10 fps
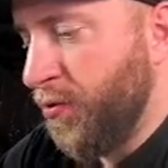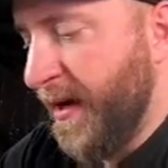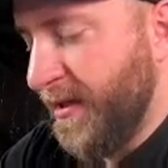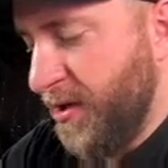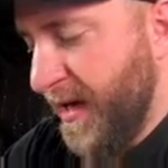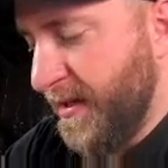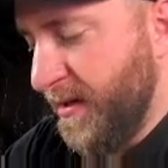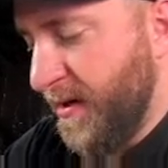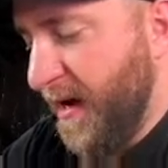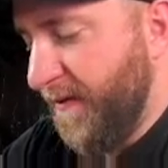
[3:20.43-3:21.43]
Trace
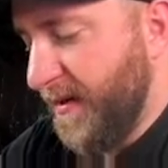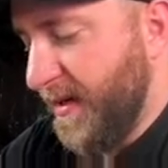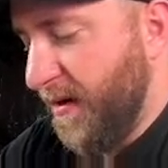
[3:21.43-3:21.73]
Jackson Davis